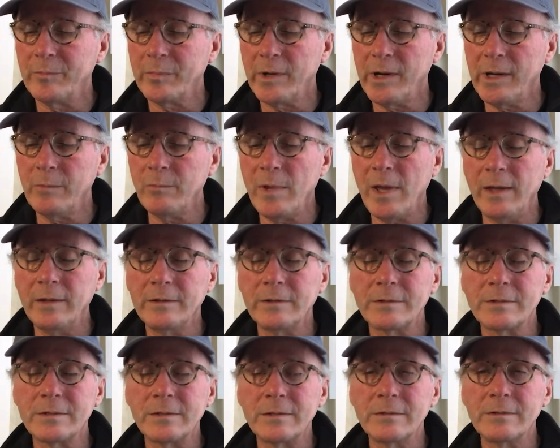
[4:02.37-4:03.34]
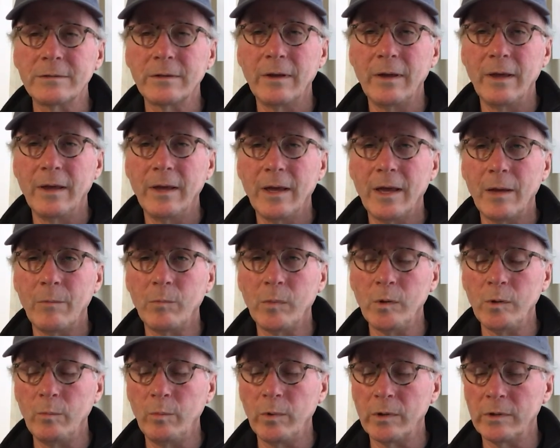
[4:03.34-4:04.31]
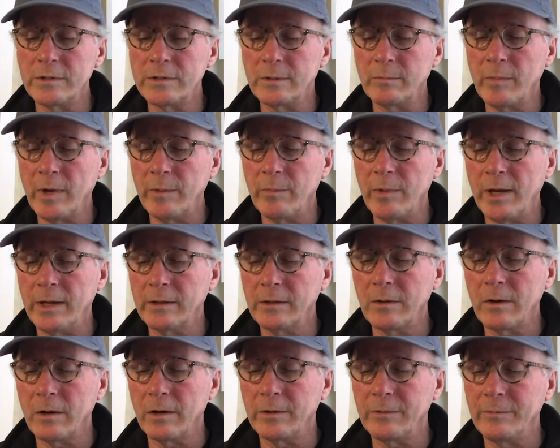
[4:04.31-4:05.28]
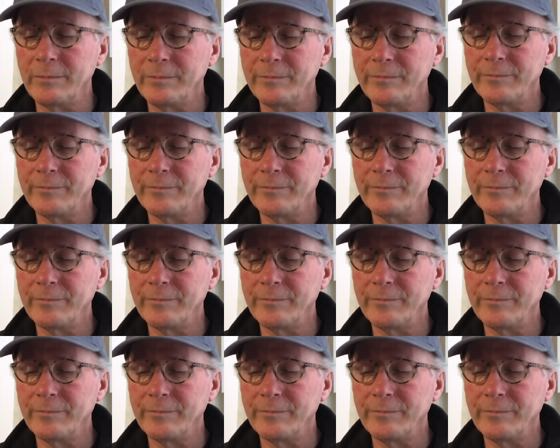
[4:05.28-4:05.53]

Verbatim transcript: praying mantises and bluebirds in my backyard,